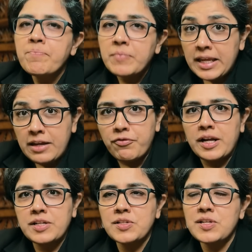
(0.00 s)
E for
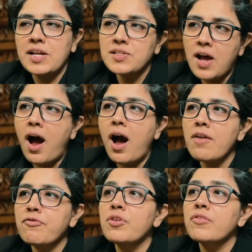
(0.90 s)
exercise, R
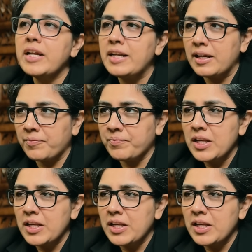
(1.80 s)
for reading.